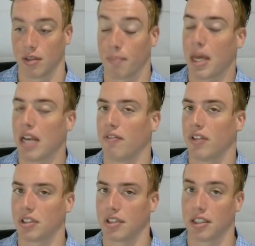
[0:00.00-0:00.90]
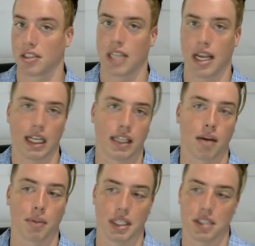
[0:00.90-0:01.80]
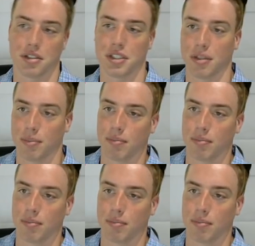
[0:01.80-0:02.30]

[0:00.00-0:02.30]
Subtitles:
the benefits that's staying in that relationship.